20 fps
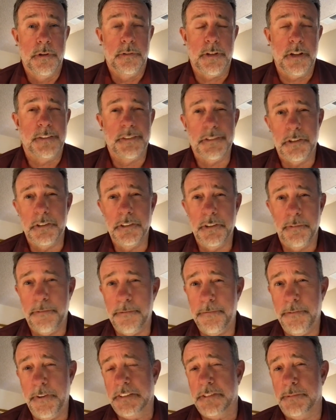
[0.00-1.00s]
That's called a
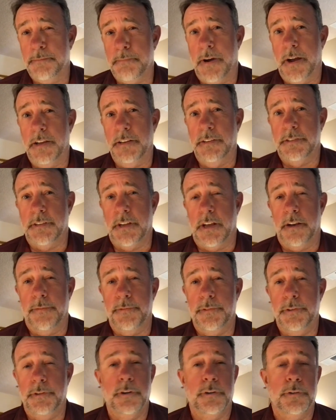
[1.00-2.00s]
fixed mindset.
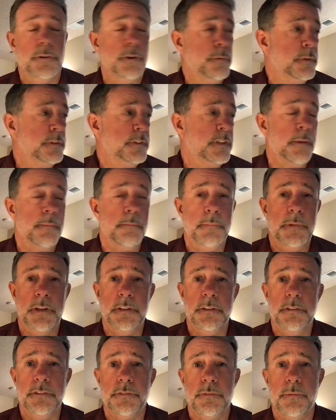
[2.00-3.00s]
If you don't know what that
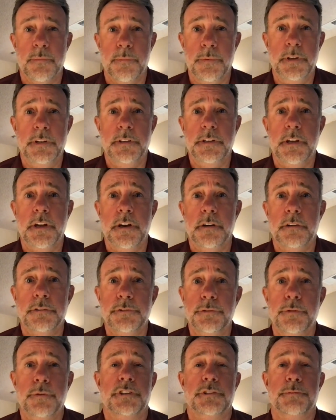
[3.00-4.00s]
means, read Carol
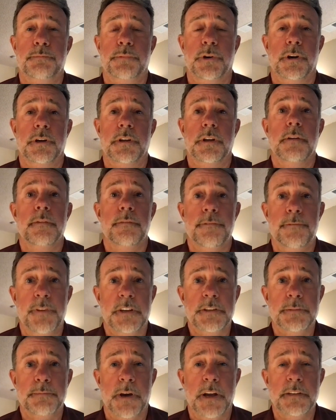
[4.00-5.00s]
Dweck's book,
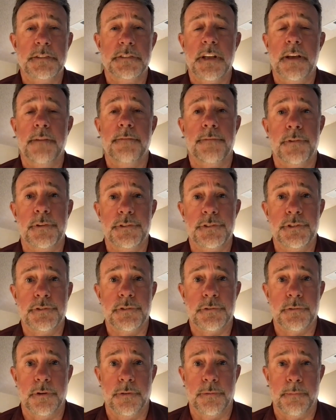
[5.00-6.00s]
Fixed Mindset versus
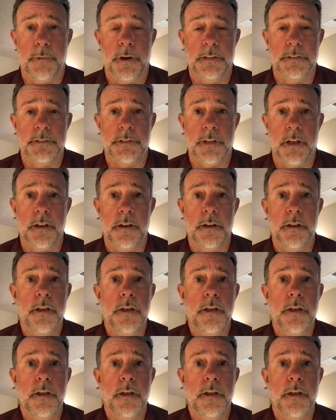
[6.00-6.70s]
Growth Mindset.